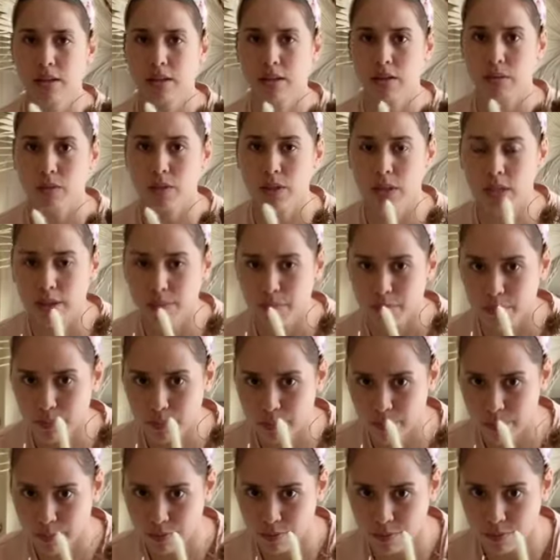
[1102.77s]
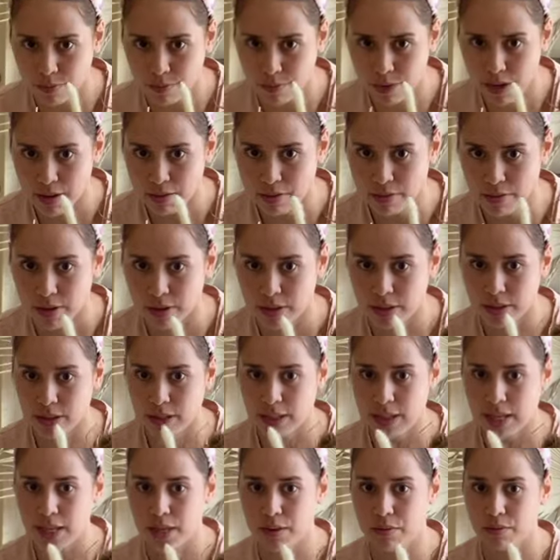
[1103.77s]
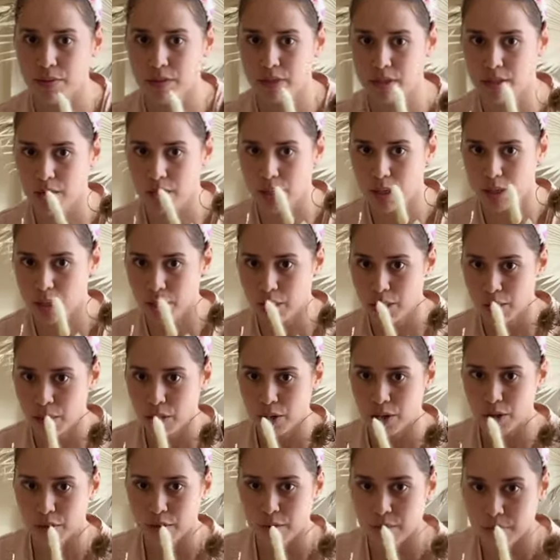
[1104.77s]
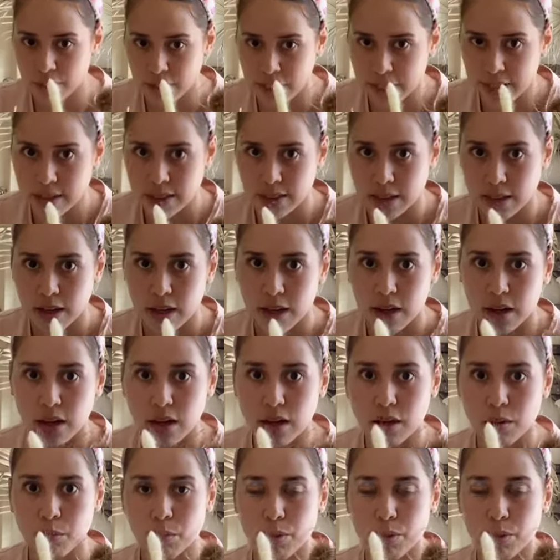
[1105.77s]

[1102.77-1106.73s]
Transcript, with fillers: And have the leaves facing up.